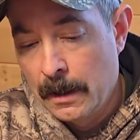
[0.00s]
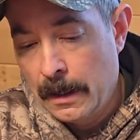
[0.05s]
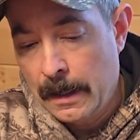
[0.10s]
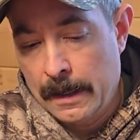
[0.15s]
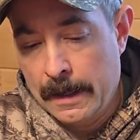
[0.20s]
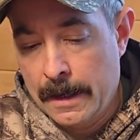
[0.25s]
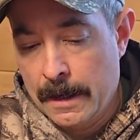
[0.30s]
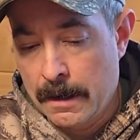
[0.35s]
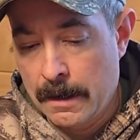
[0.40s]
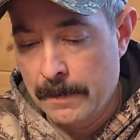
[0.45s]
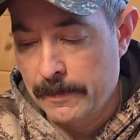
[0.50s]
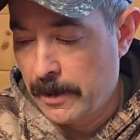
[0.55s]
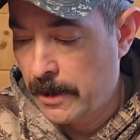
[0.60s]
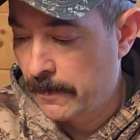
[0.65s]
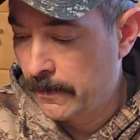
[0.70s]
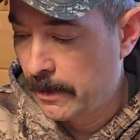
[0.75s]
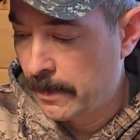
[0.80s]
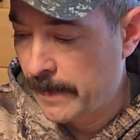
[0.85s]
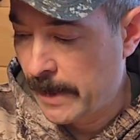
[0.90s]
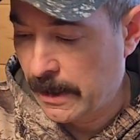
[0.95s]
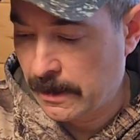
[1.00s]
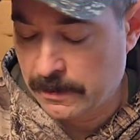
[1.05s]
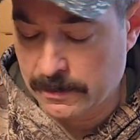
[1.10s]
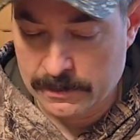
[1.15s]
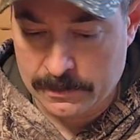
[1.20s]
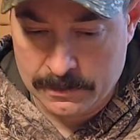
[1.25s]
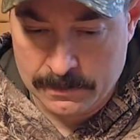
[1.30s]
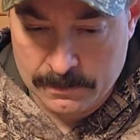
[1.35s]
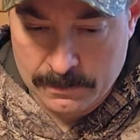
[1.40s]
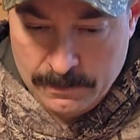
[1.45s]
Anyhow, I'm not really making
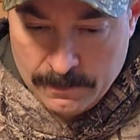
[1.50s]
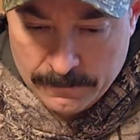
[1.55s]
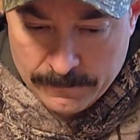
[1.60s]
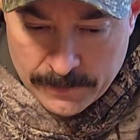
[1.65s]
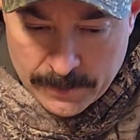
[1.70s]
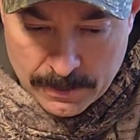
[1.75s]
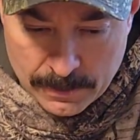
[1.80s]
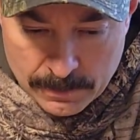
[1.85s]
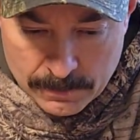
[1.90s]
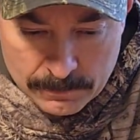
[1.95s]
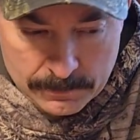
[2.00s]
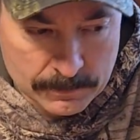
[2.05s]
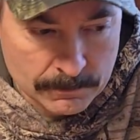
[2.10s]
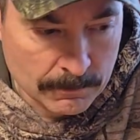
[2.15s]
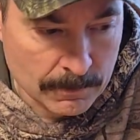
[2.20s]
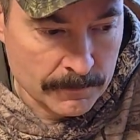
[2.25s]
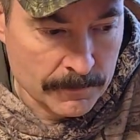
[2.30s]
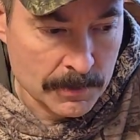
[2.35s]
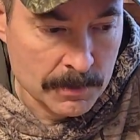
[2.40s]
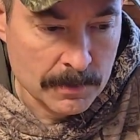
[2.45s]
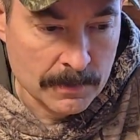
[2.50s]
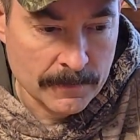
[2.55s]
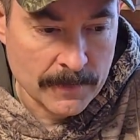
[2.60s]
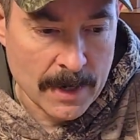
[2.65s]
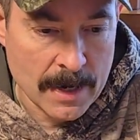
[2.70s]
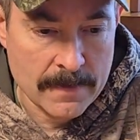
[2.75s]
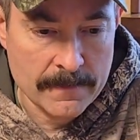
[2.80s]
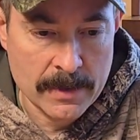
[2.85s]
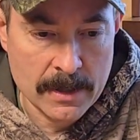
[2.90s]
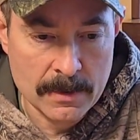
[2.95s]
this a video to review the
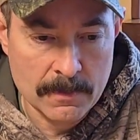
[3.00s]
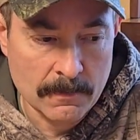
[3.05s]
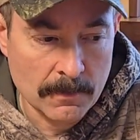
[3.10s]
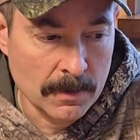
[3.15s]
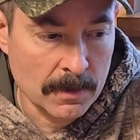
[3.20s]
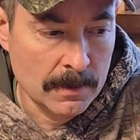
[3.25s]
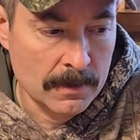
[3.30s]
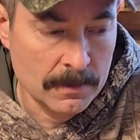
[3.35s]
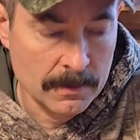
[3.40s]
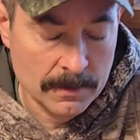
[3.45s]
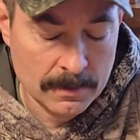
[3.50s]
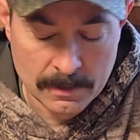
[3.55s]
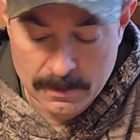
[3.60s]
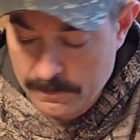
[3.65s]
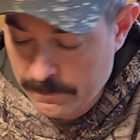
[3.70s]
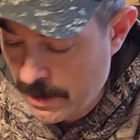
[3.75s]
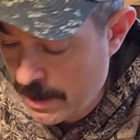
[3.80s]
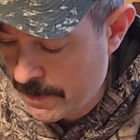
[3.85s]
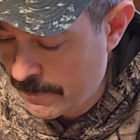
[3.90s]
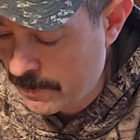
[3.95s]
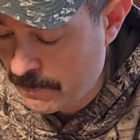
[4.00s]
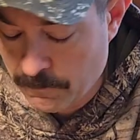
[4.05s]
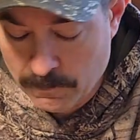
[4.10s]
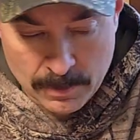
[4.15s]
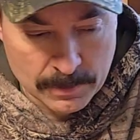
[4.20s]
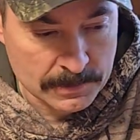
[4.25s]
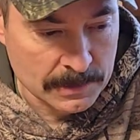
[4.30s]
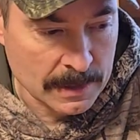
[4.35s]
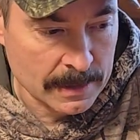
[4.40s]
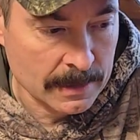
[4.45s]
581. Maybe
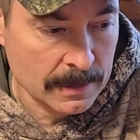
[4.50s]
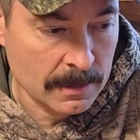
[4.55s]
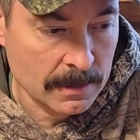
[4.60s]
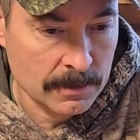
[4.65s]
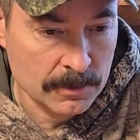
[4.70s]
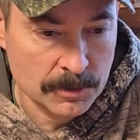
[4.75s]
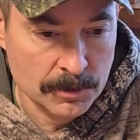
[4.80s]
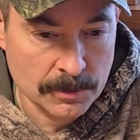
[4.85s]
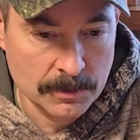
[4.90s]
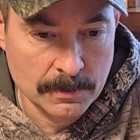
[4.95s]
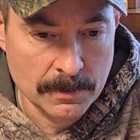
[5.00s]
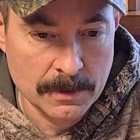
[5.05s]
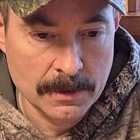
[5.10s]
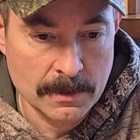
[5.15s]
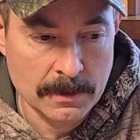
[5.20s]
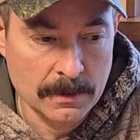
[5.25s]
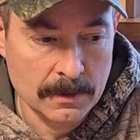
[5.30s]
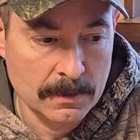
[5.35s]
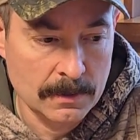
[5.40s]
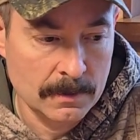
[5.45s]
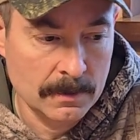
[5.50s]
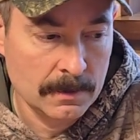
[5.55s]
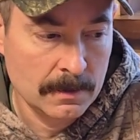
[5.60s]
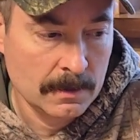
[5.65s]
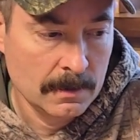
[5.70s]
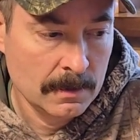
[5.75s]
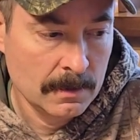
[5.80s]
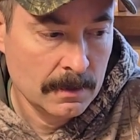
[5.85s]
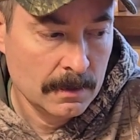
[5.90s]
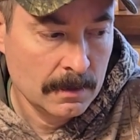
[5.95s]
once I get it shooting,
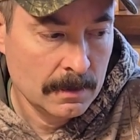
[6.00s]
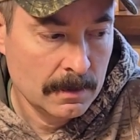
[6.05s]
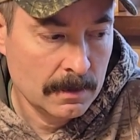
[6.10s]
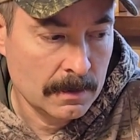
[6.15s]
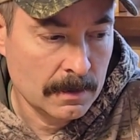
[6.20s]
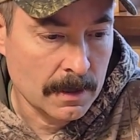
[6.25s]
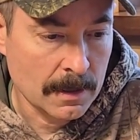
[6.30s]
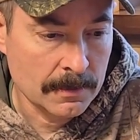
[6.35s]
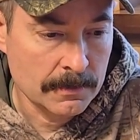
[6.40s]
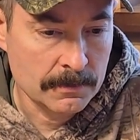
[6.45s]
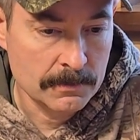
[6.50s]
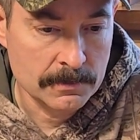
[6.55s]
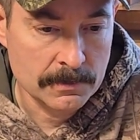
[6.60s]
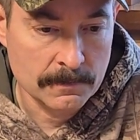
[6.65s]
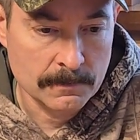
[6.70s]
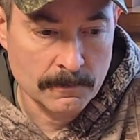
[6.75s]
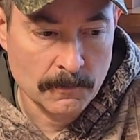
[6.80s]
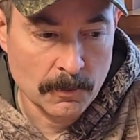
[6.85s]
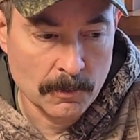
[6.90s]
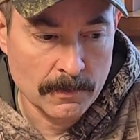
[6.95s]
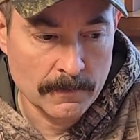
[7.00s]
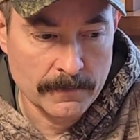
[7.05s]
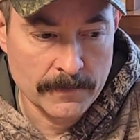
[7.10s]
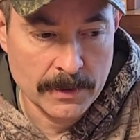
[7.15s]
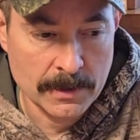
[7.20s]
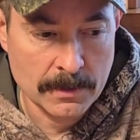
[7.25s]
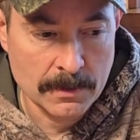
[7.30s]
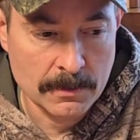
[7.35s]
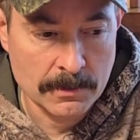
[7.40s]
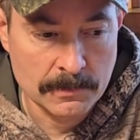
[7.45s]
and I'll do some more
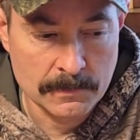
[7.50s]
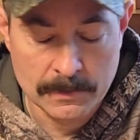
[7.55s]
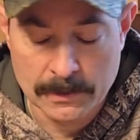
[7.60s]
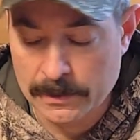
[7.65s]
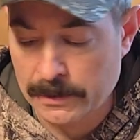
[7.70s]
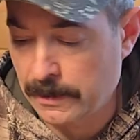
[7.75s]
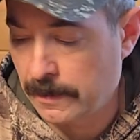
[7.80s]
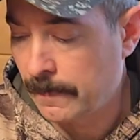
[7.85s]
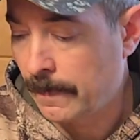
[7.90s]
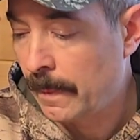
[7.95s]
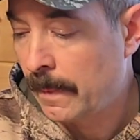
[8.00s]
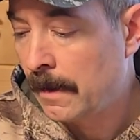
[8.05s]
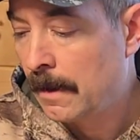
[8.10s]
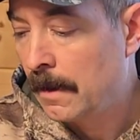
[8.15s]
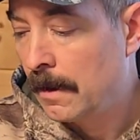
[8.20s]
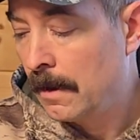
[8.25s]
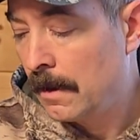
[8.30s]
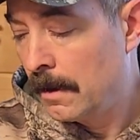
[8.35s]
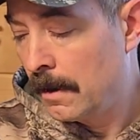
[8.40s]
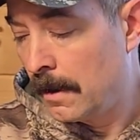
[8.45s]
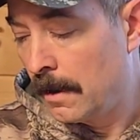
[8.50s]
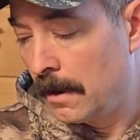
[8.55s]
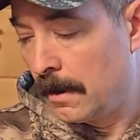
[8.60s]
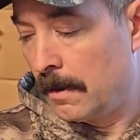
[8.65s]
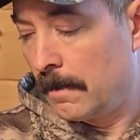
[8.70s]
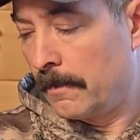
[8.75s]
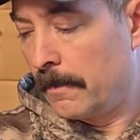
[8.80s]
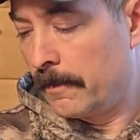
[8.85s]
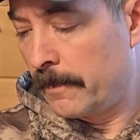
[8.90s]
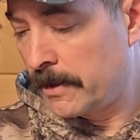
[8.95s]
videos with it.
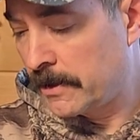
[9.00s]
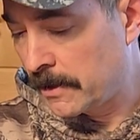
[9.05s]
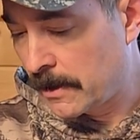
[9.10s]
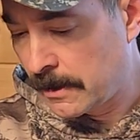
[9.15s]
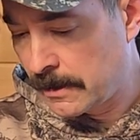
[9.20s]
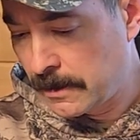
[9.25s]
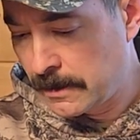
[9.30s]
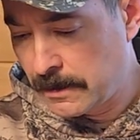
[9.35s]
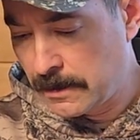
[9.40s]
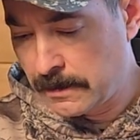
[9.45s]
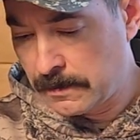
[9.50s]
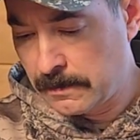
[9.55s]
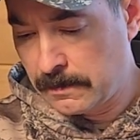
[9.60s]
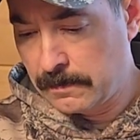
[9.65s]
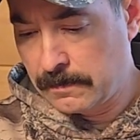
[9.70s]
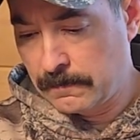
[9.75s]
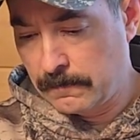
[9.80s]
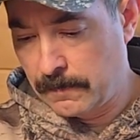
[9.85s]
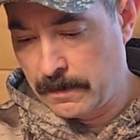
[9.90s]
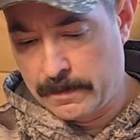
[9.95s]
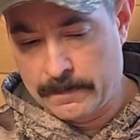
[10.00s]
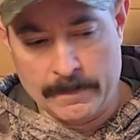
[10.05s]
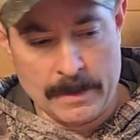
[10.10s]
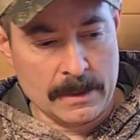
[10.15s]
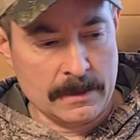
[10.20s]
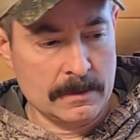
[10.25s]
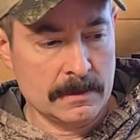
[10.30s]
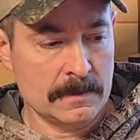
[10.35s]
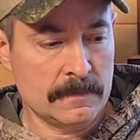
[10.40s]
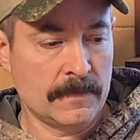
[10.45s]
The reason I want to
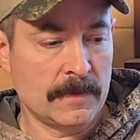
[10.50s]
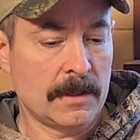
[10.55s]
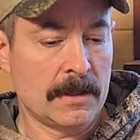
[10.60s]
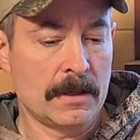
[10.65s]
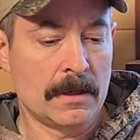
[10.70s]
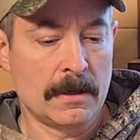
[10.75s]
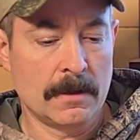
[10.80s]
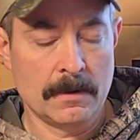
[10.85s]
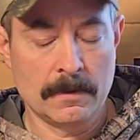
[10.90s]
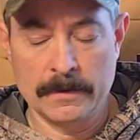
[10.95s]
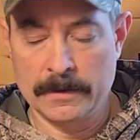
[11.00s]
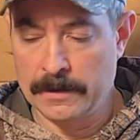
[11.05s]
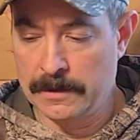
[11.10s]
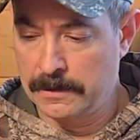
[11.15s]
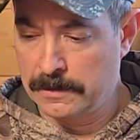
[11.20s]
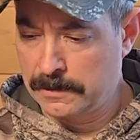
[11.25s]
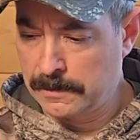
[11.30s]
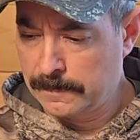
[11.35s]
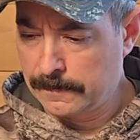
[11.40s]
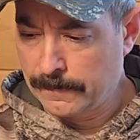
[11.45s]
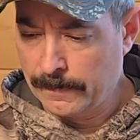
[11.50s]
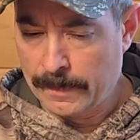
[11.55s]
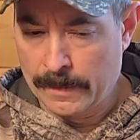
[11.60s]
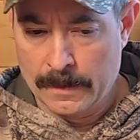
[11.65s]
make this video is